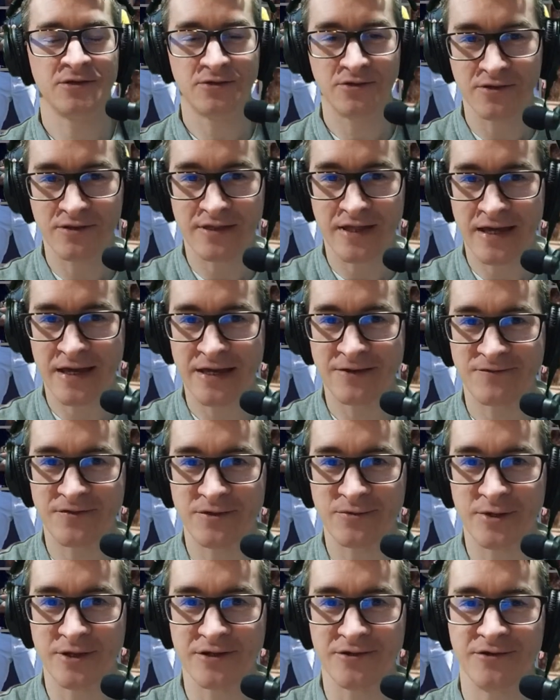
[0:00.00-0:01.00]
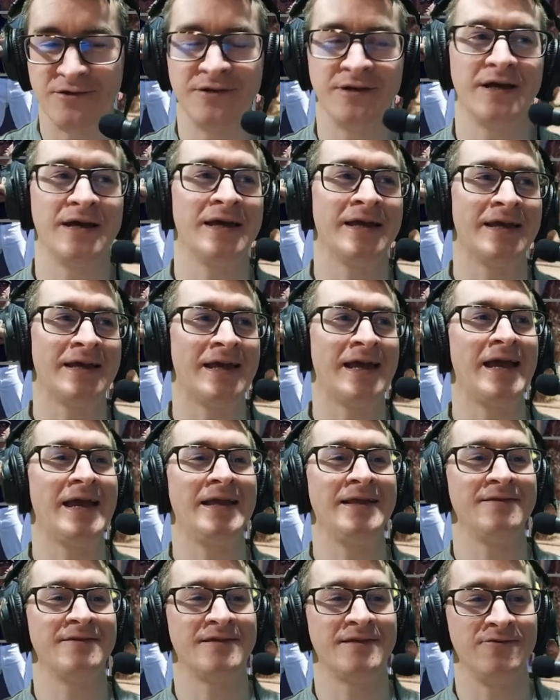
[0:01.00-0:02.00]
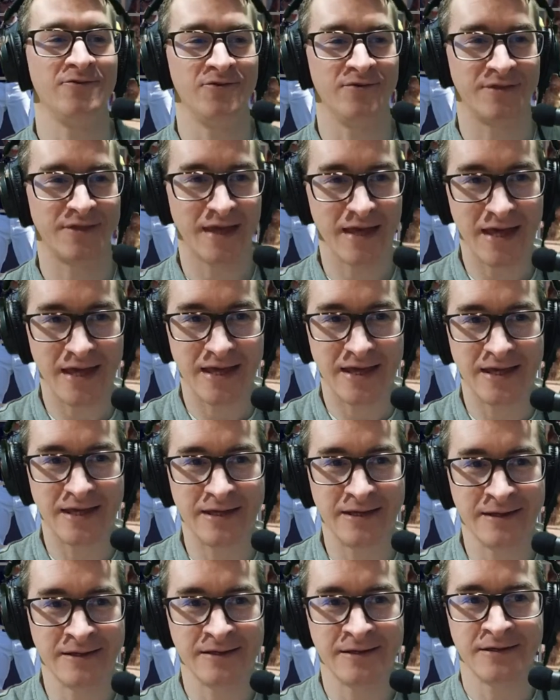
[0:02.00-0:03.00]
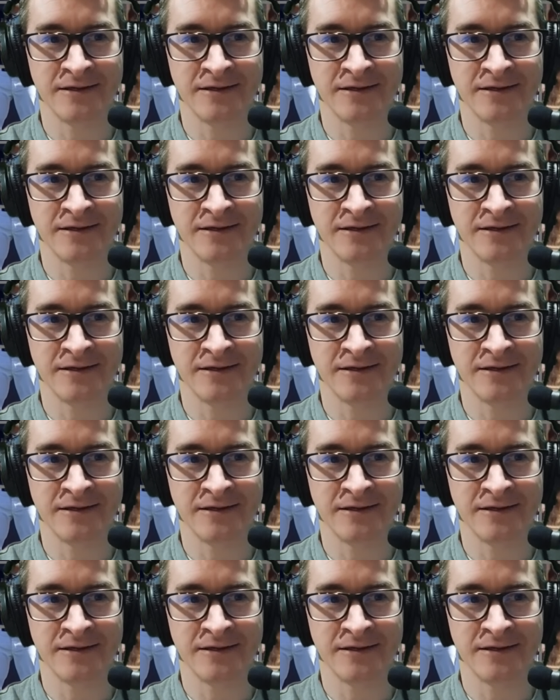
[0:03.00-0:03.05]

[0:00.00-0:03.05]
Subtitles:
Good to have you along again today.